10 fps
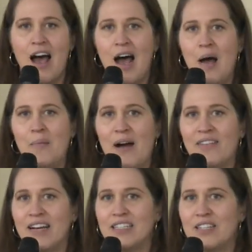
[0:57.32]
Um, I've
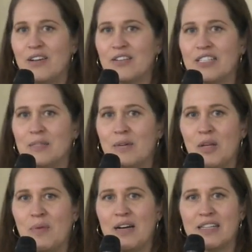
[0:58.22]
gotten to know Chris pretty
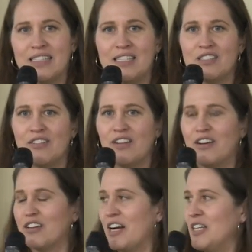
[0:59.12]
well because he served on
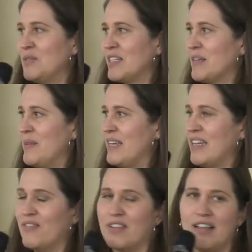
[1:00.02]
our graduate
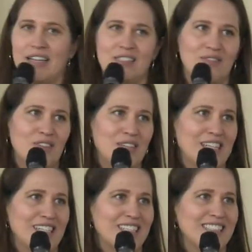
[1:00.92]
committee for the last few
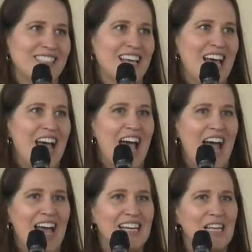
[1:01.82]
years.
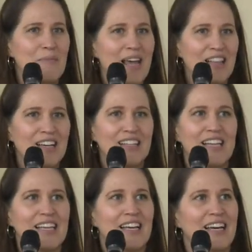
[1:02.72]
And he may look
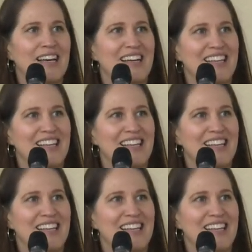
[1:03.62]
like a